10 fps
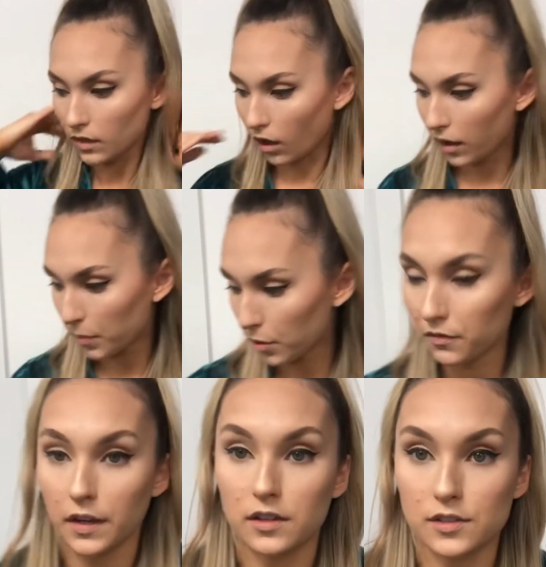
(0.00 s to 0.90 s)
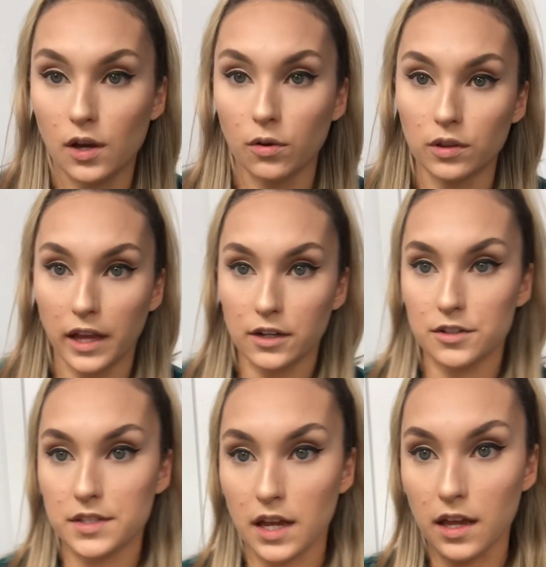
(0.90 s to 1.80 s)
All right, perfect. So
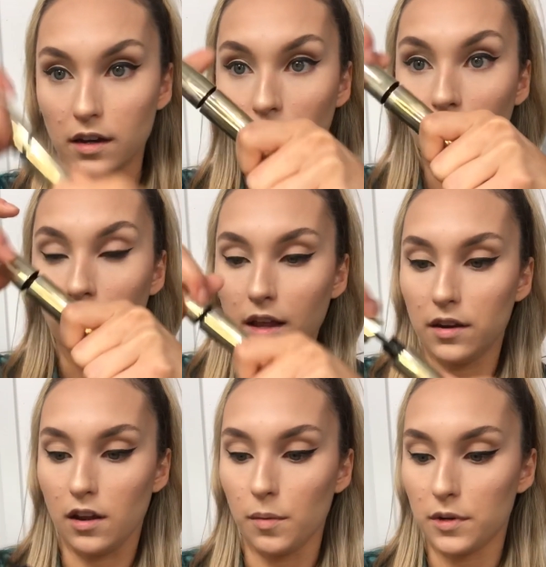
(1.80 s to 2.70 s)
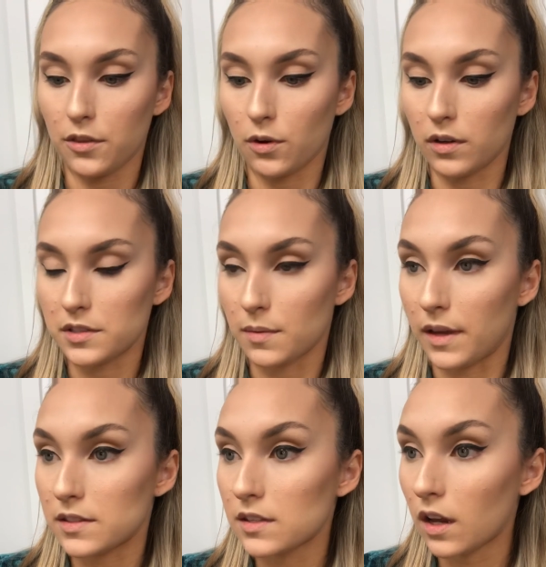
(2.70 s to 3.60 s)
liner's done. Now I'm gonna throw on some
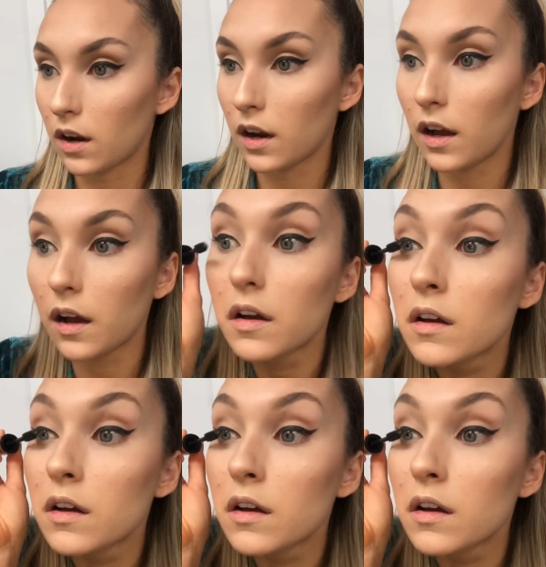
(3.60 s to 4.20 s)
mascara.